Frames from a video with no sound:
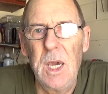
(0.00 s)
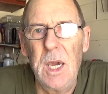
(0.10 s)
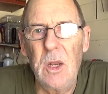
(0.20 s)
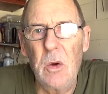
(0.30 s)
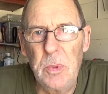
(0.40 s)

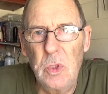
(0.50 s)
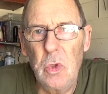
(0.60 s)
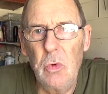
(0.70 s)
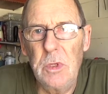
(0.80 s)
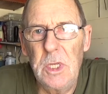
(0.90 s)
and I'd be
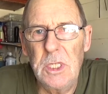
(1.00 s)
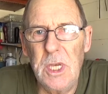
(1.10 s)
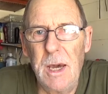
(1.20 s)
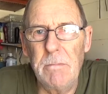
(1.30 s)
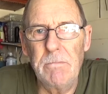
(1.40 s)
sawing this
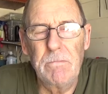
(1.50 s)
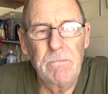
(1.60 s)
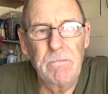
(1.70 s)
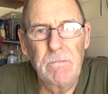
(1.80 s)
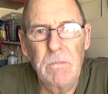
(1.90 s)
up,
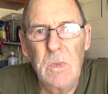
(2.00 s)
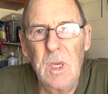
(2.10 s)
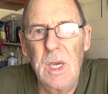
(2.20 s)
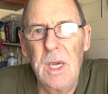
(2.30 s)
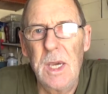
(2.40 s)

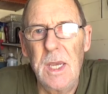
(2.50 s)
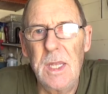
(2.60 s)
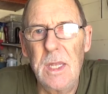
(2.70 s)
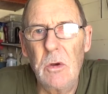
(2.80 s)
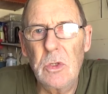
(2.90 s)
and
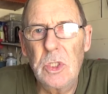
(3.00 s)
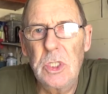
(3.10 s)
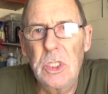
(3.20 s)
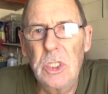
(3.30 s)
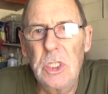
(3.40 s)
then I'd
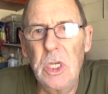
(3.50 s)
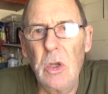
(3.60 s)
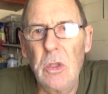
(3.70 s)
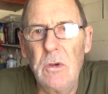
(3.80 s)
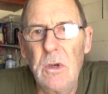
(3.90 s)
sit
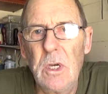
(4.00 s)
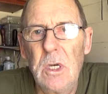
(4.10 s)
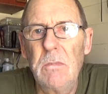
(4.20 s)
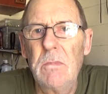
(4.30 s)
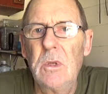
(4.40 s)
on
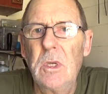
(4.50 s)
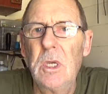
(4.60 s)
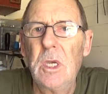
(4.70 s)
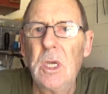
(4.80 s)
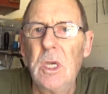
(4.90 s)
the
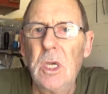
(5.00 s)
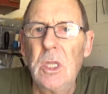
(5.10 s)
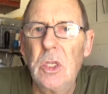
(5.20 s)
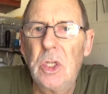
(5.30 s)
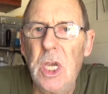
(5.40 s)

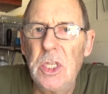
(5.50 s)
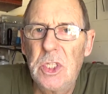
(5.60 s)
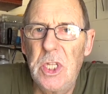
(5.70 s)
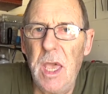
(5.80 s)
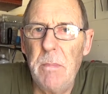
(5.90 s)
shed
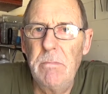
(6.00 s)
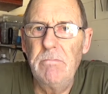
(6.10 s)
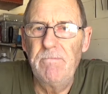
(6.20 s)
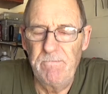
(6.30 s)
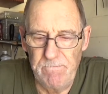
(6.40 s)
step
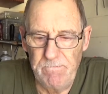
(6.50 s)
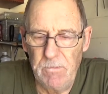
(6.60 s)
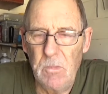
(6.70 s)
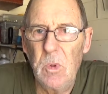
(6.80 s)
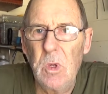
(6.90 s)

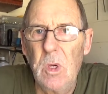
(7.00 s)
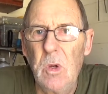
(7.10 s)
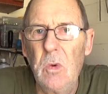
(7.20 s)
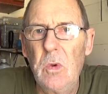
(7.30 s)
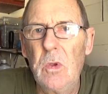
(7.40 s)

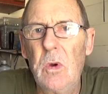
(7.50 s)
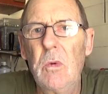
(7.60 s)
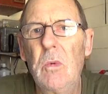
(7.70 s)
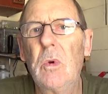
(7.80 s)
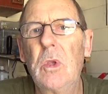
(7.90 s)
with
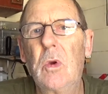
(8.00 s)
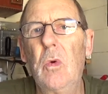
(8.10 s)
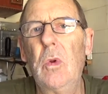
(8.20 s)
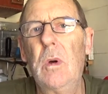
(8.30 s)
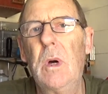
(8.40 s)
what you
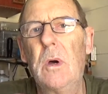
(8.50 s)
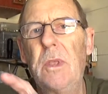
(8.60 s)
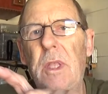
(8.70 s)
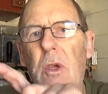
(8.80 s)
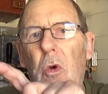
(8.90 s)
call I
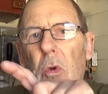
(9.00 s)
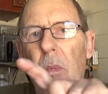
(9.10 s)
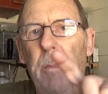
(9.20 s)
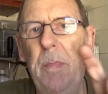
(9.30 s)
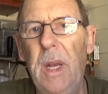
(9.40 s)
think they call them
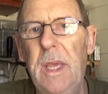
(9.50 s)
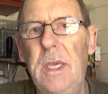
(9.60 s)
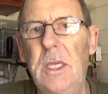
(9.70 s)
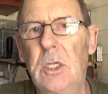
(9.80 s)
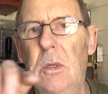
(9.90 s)
a billet.
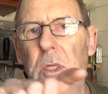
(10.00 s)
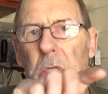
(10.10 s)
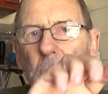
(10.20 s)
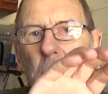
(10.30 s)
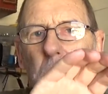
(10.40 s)
It's a
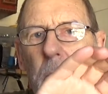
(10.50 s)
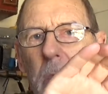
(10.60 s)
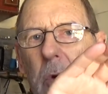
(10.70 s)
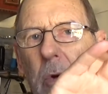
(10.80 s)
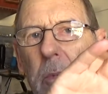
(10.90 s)
chop. We call them